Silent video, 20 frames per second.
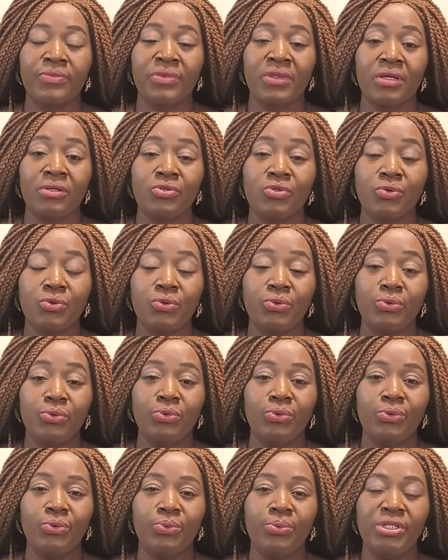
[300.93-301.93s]
So
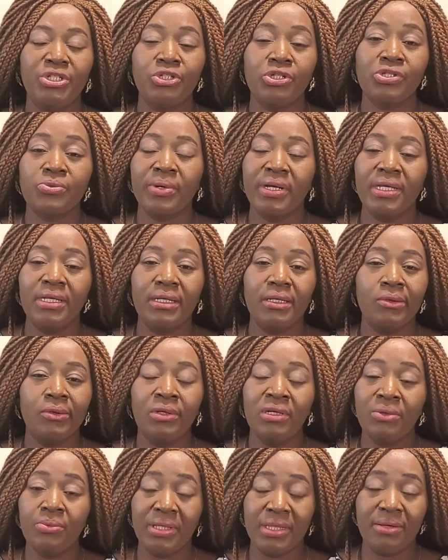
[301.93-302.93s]
we just went
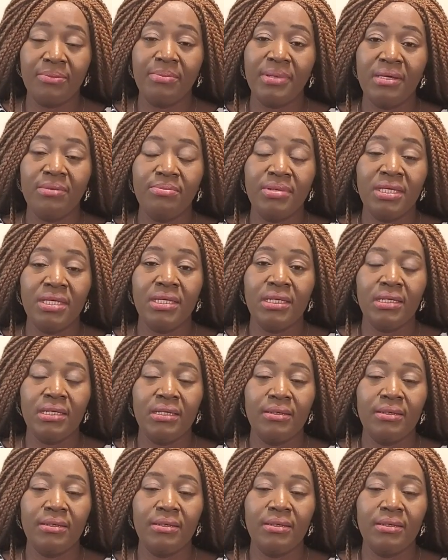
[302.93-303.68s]
only with the baby,